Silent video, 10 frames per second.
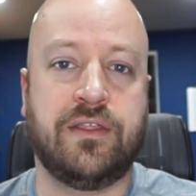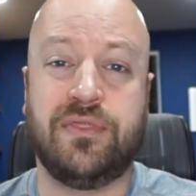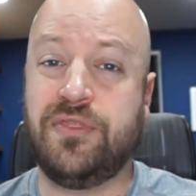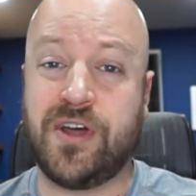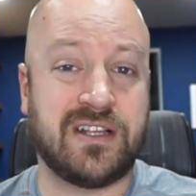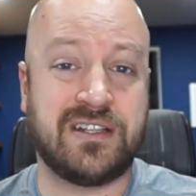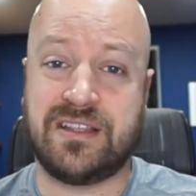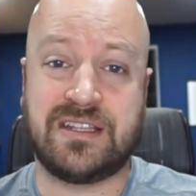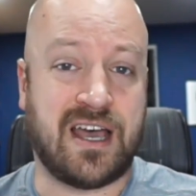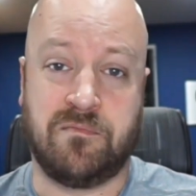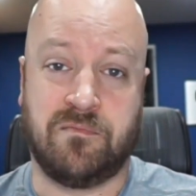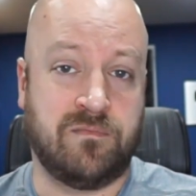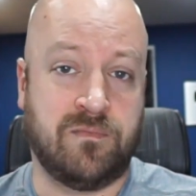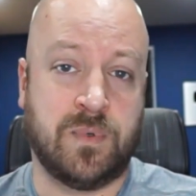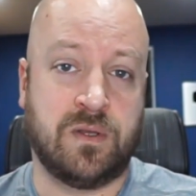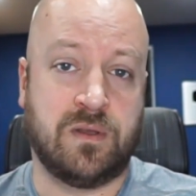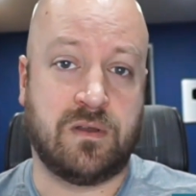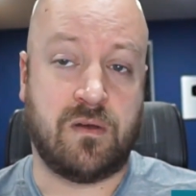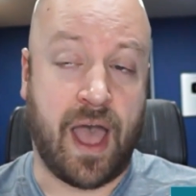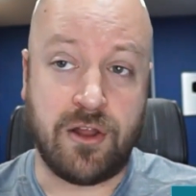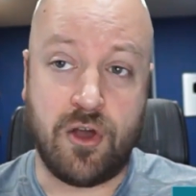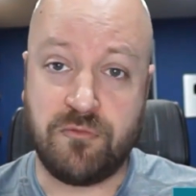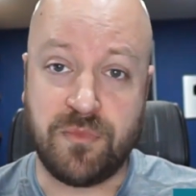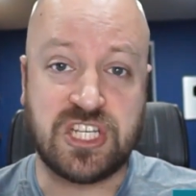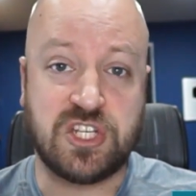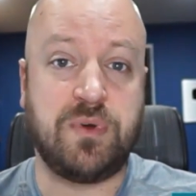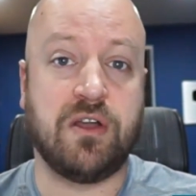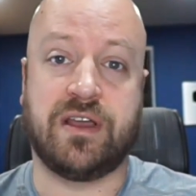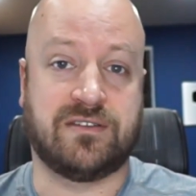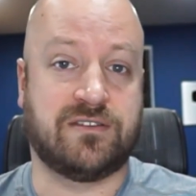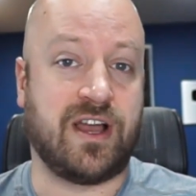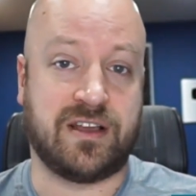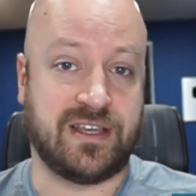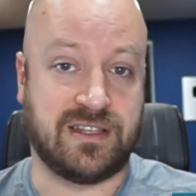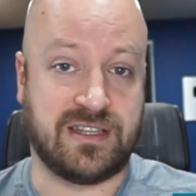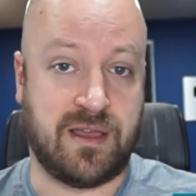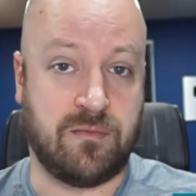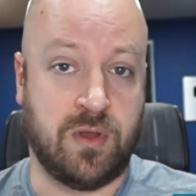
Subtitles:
They're not going to take the time. I know from experience they're not going to take the time.